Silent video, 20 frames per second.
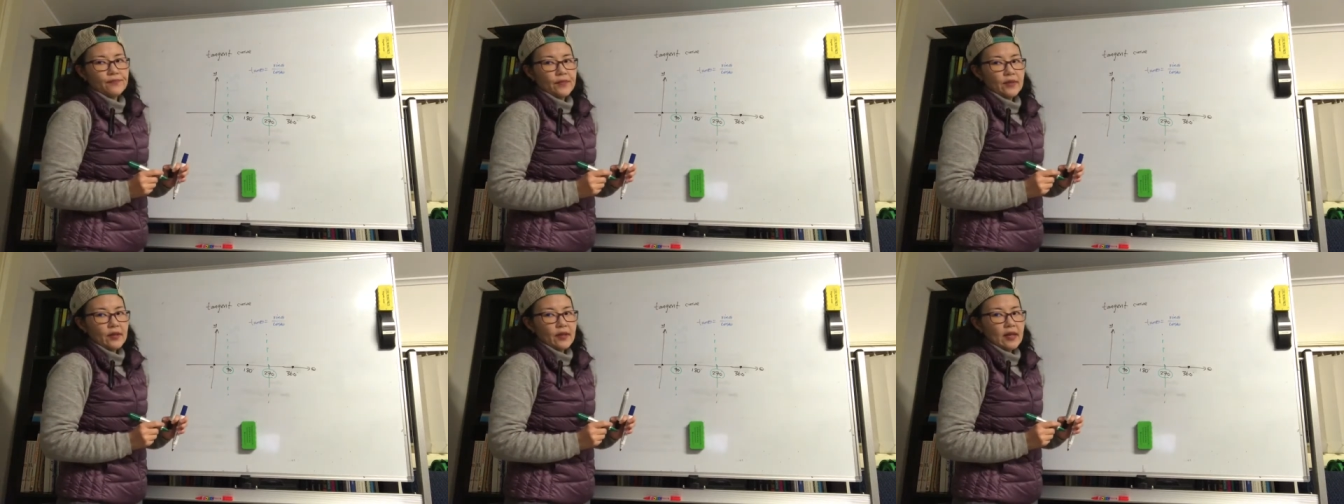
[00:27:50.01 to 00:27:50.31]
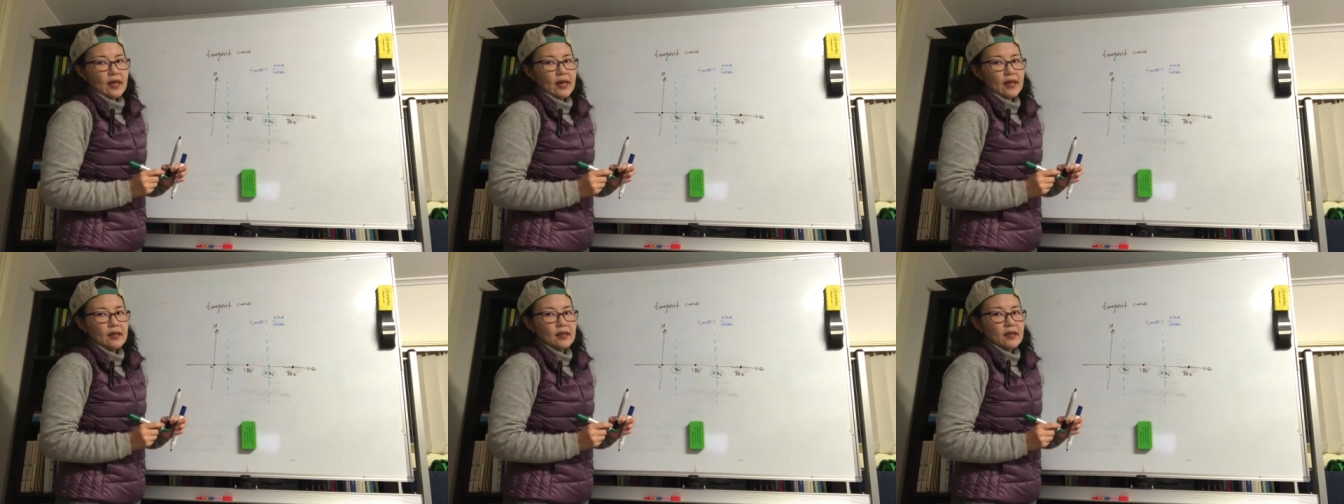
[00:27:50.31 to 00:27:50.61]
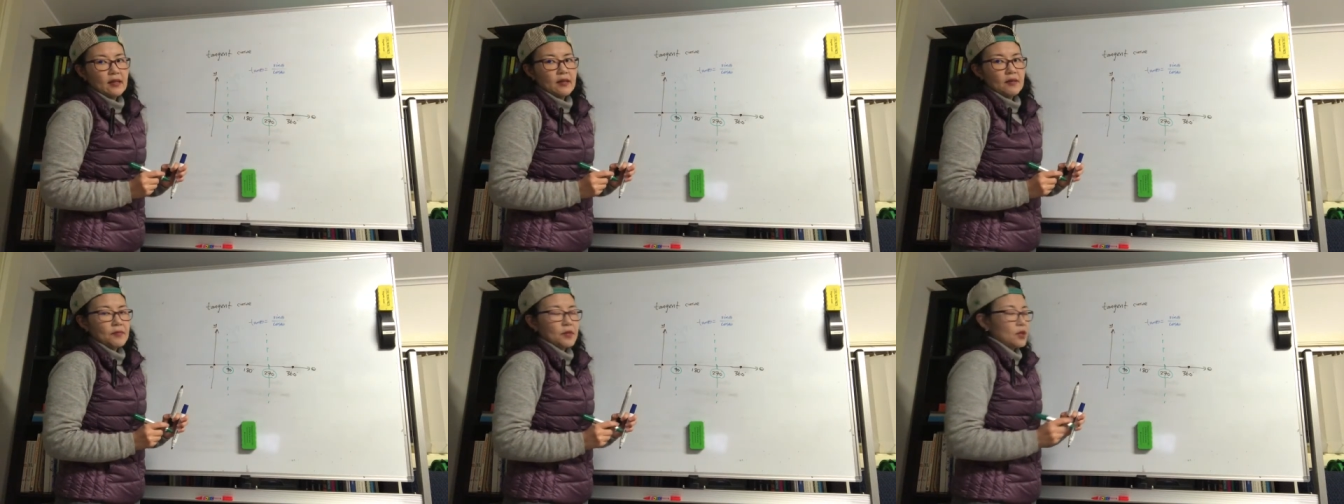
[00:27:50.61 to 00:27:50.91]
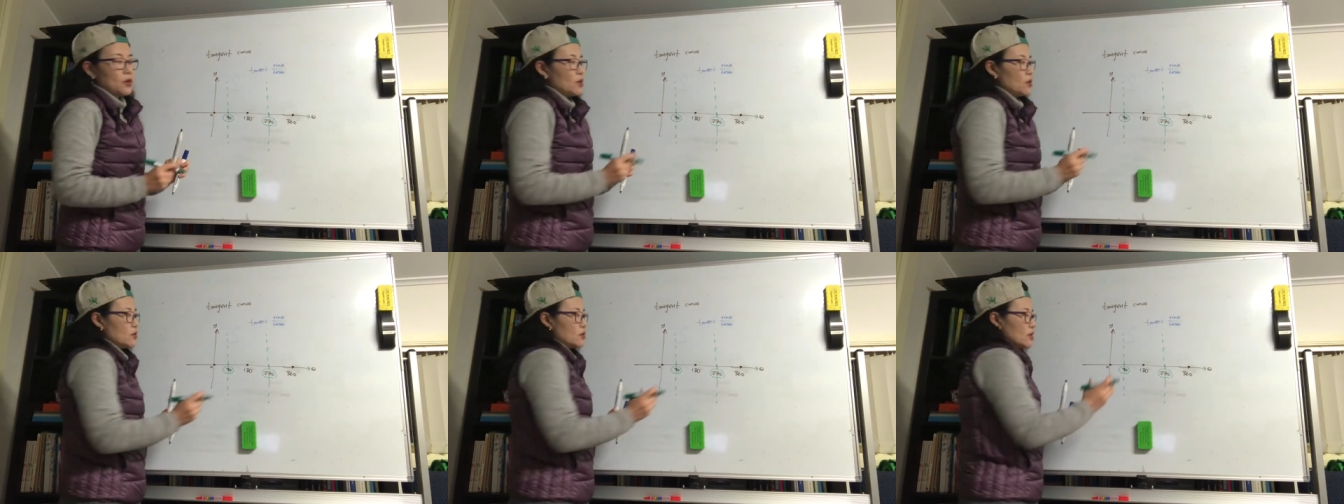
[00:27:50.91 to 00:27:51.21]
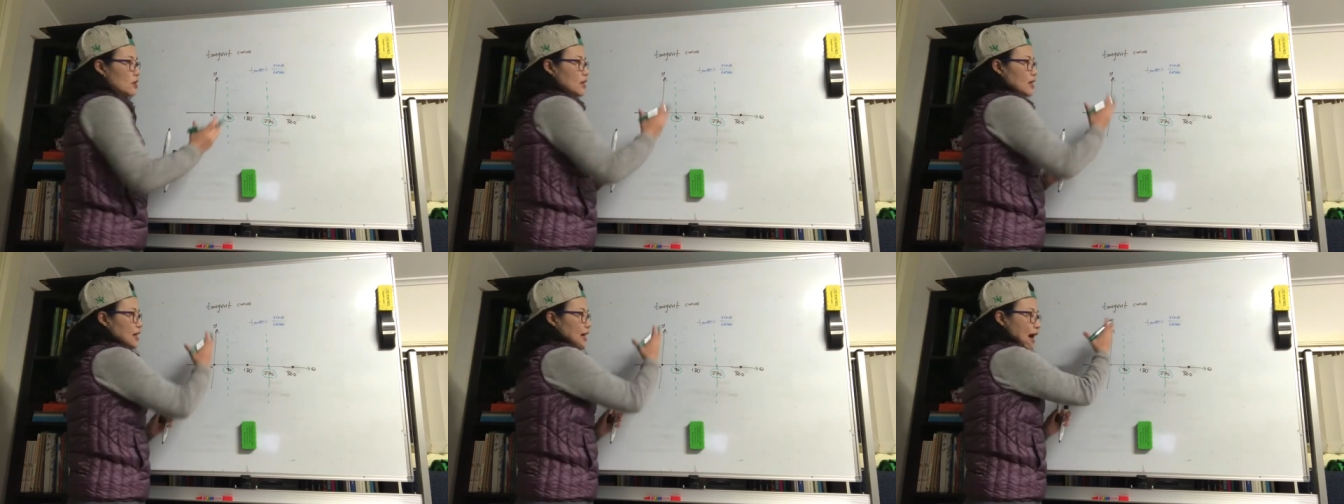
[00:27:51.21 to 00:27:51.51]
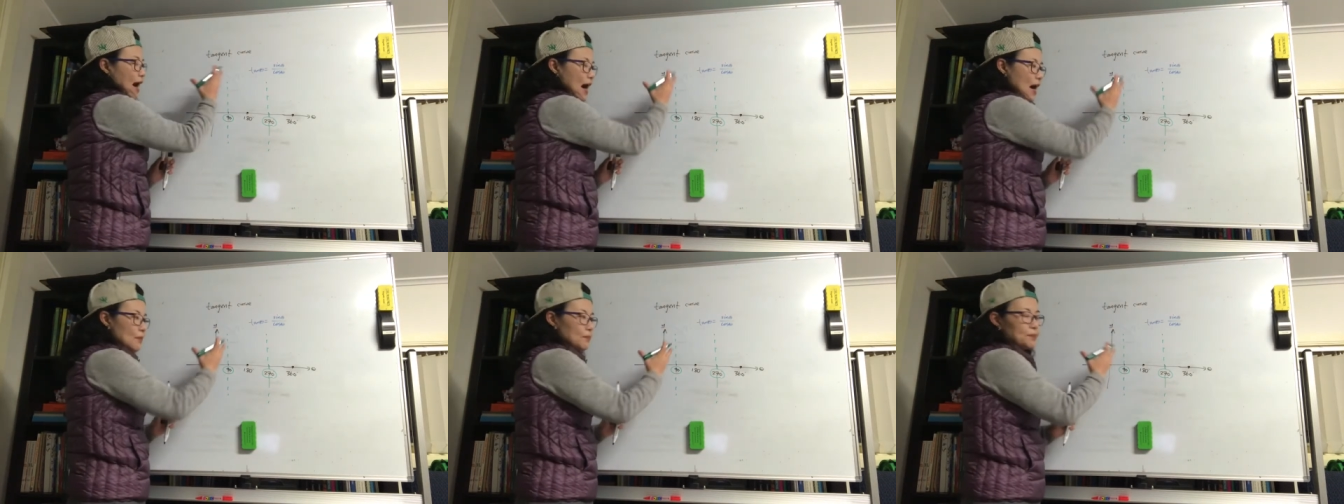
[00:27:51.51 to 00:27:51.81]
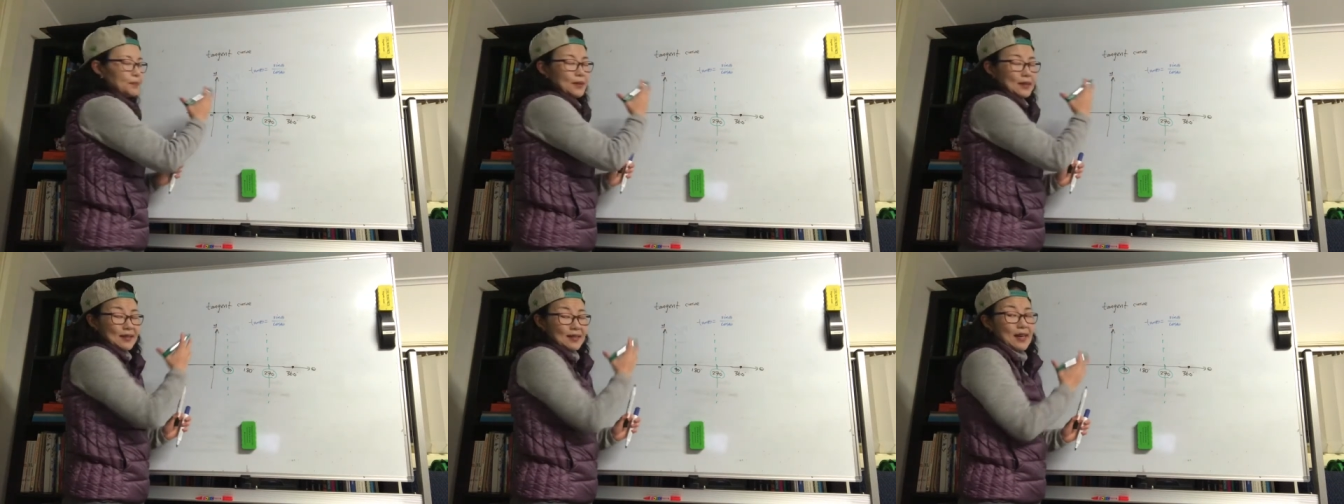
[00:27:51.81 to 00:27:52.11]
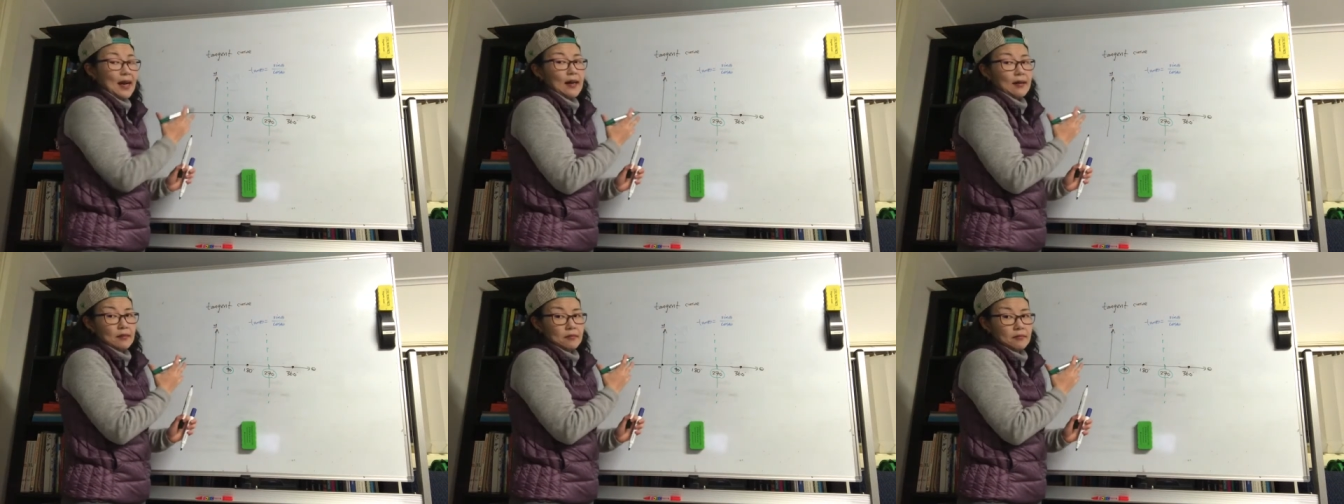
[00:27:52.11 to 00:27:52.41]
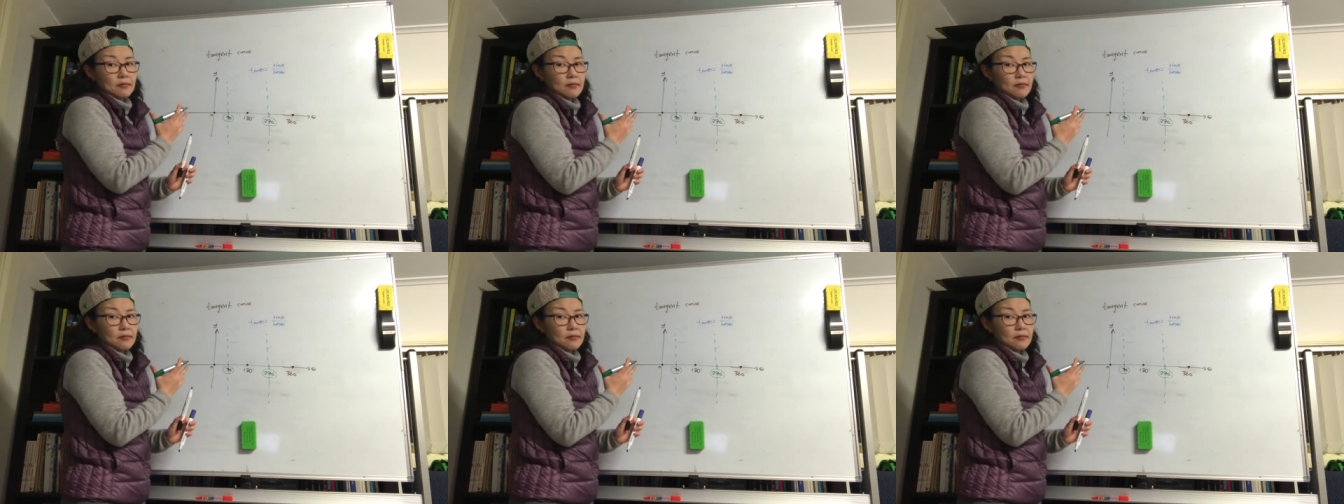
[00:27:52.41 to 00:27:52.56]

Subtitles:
Okay, because it can't be done.